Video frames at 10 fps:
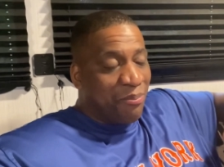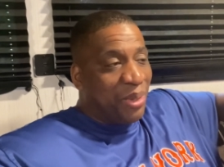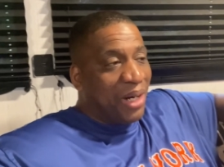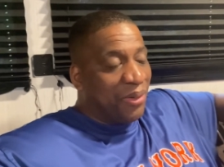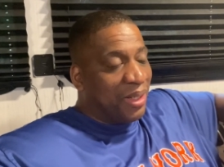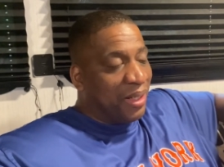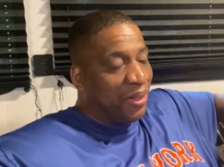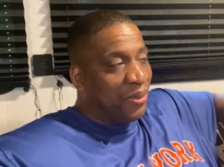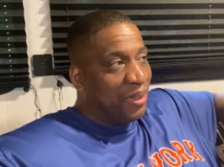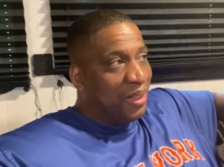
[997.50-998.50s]
in
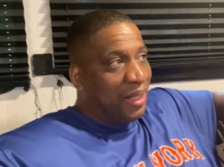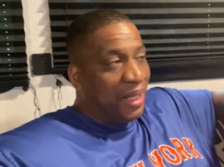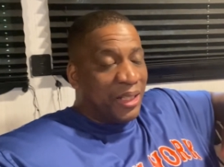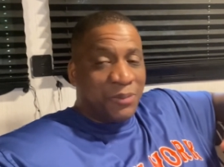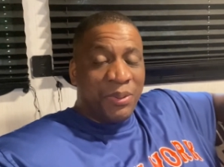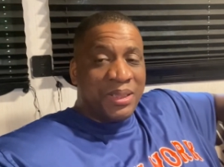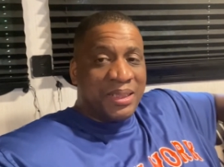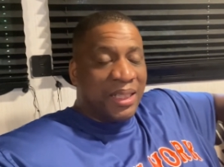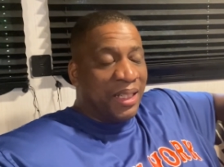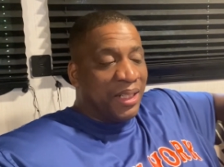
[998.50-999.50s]
parallel. It's been
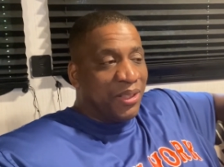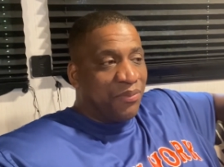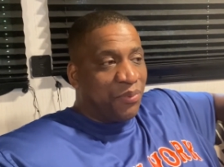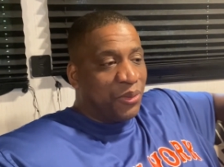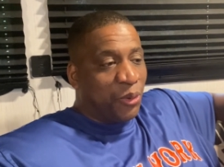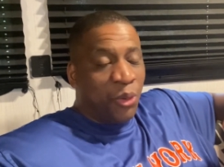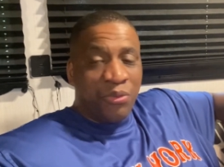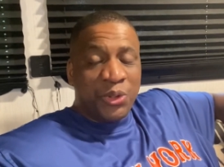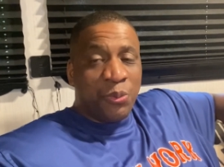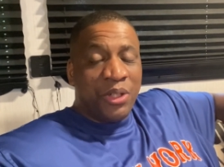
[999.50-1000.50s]
sitting for
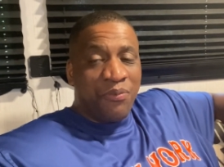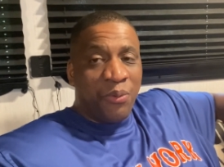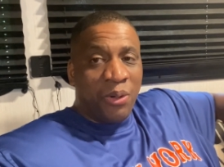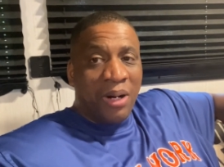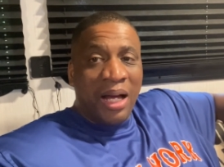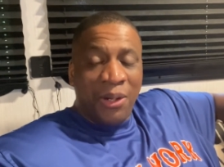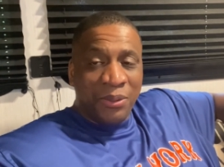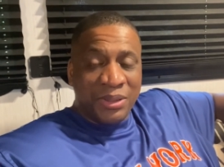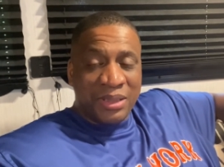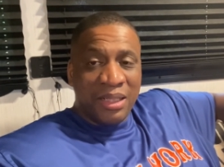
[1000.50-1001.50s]
over 24
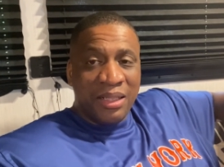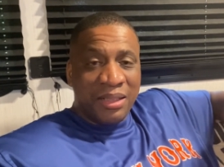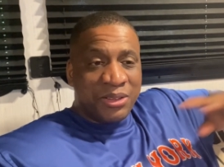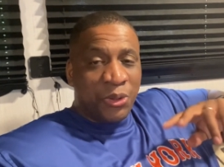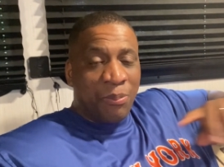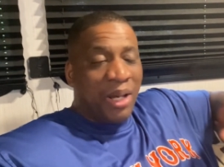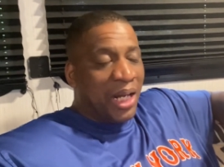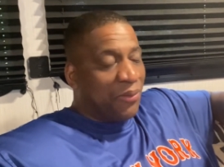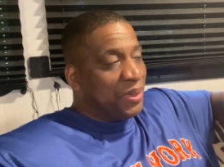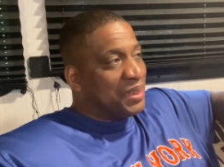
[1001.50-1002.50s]
hours so the
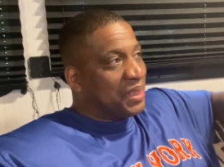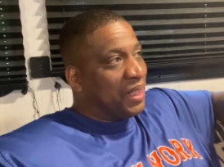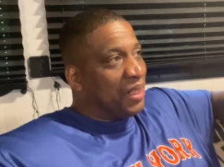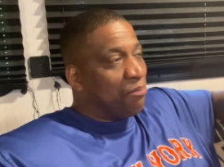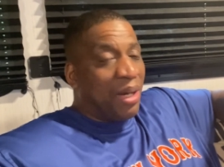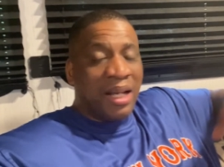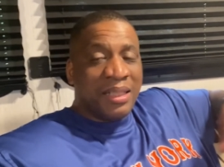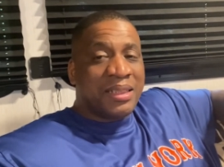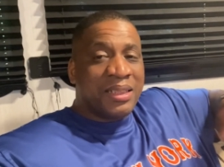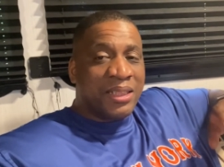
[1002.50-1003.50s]
batteries can
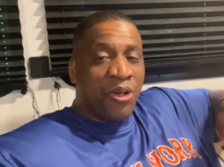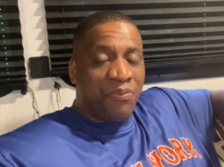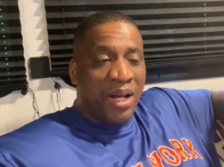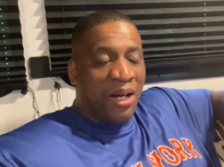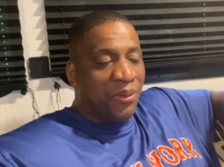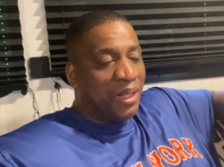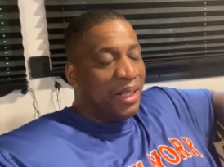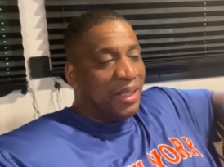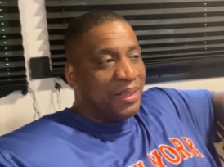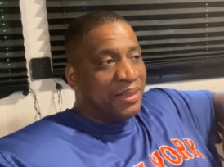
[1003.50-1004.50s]
balance itself out
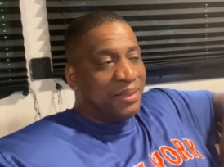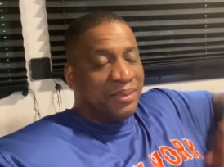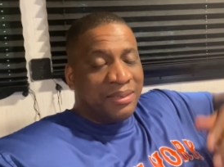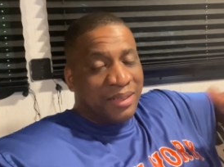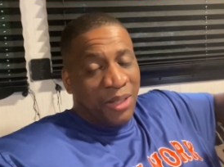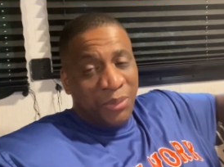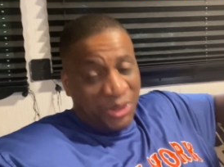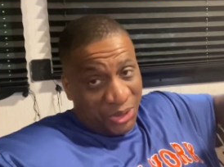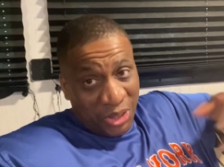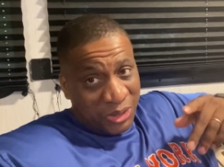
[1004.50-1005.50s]
then we
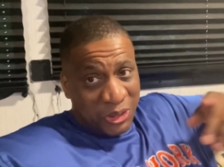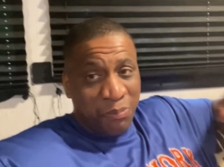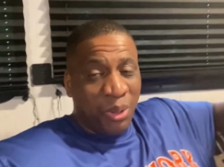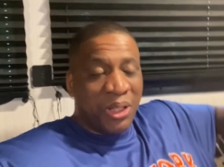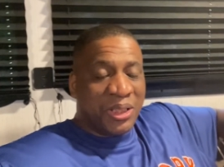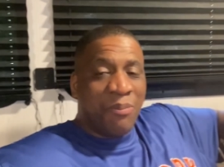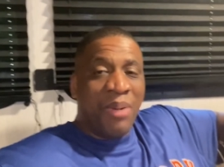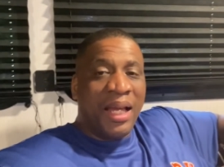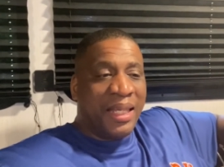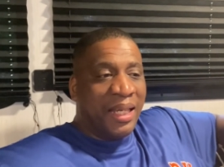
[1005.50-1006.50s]
just plugged it
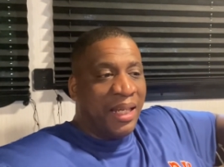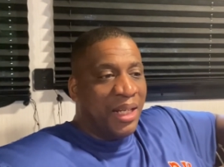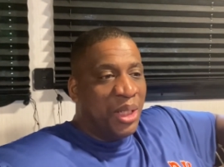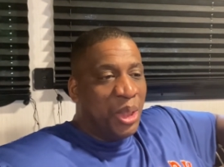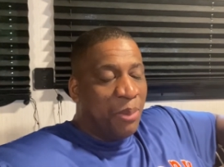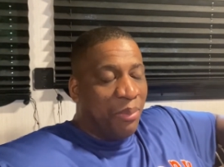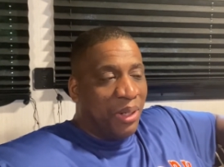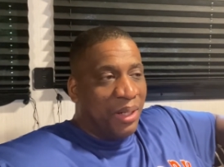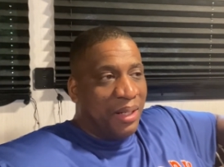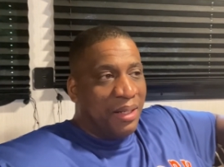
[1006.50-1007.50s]
back in,
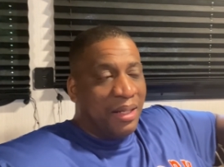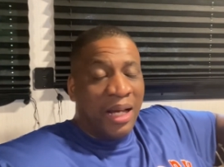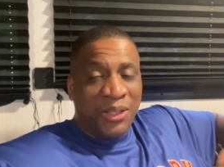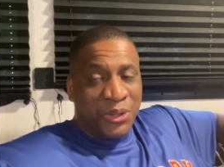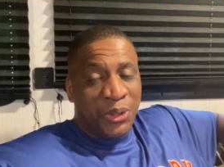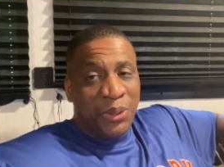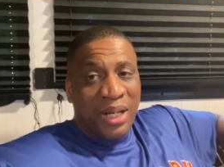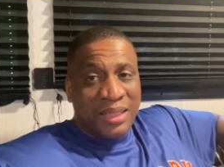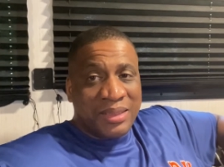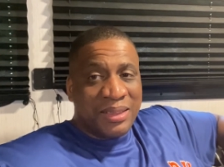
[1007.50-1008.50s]
but I'll show you
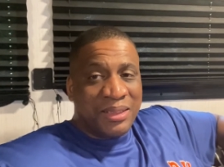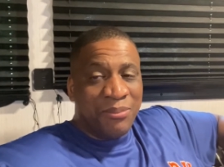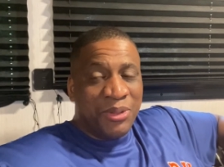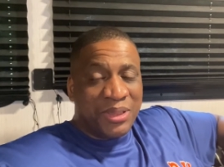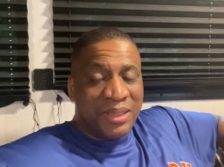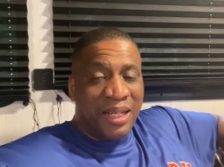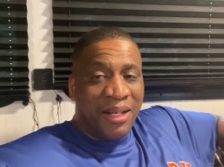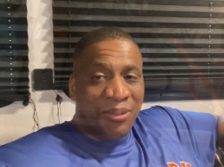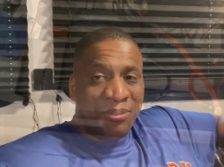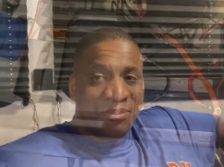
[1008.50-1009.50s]
how the system looks now.